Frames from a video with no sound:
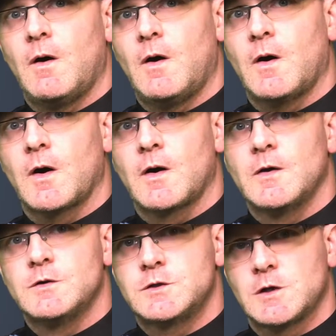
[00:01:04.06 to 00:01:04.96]
our
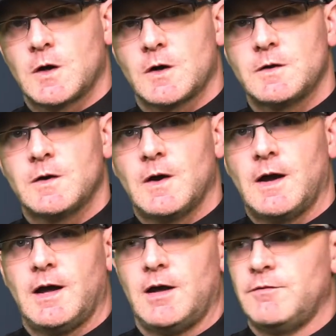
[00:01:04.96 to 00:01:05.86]
chart
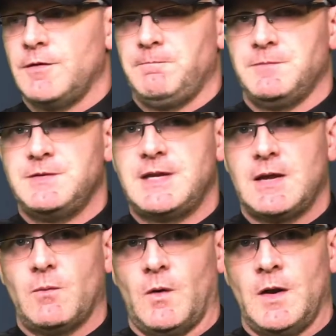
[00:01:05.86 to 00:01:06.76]
of
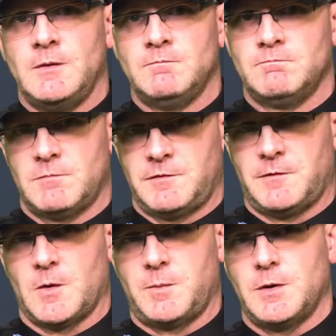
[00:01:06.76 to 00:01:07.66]
day 1,
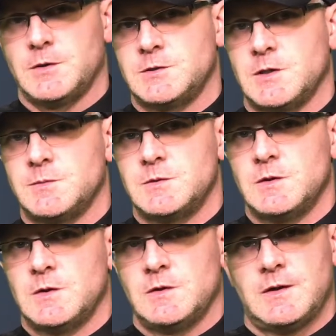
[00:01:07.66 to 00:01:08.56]
4 push-ups.
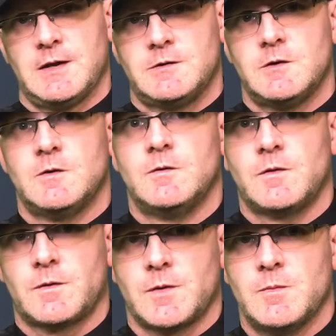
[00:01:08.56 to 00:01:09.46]
Day 2,
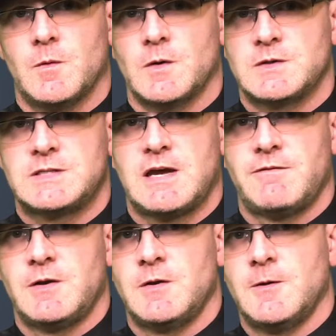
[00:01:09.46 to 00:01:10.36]
3 more at
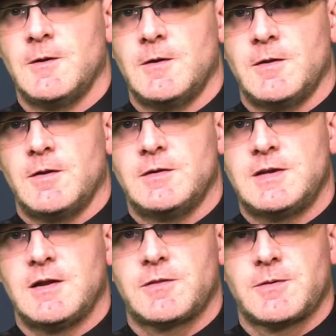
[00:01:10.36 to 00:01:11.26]
7.
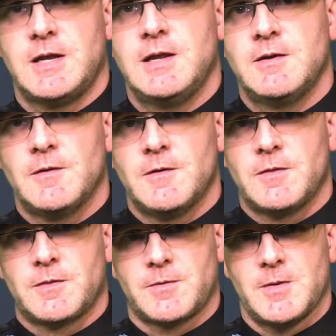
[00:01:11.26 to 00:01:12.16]
Day 3,
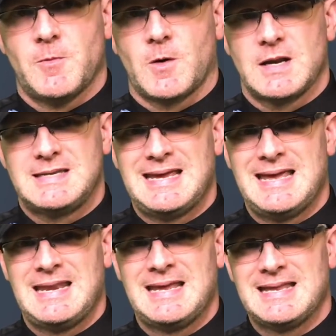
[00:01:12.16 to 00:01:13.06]
3 more at
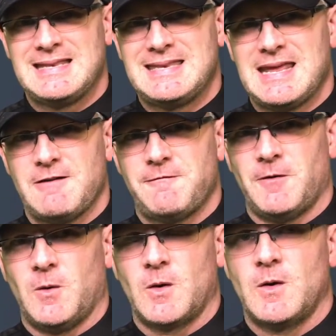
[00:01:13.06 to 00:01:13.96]
10. Day
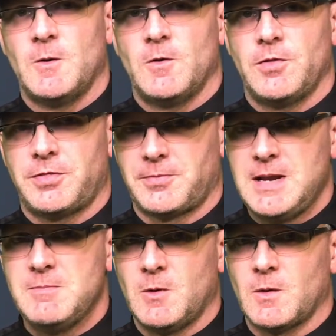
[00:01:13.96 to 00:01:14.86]
4,
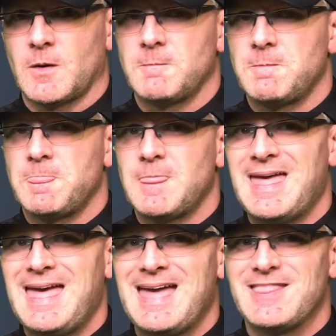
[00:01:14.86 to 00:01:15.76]
3 more
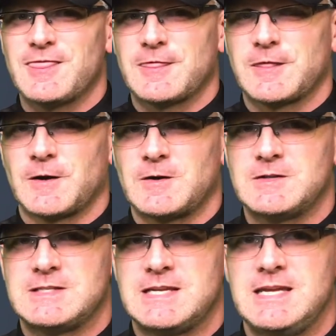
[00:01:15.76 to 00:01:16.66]
at
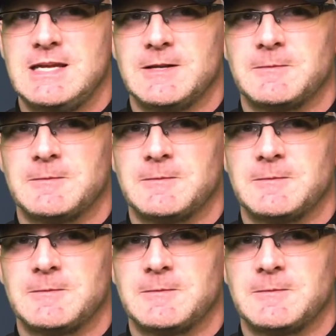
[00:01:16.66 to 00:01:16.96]
13.